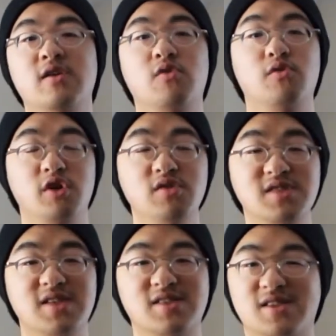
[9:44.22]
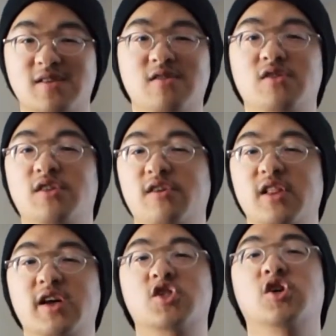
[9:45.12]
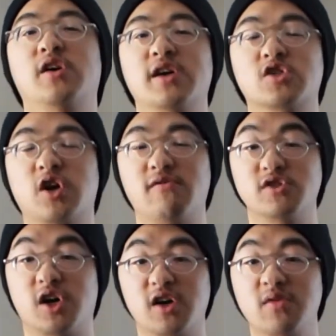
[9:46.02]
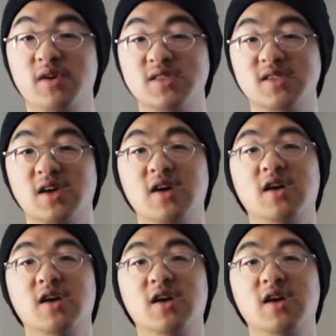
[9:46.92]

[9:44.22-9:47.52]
who uses their electronic travel documents,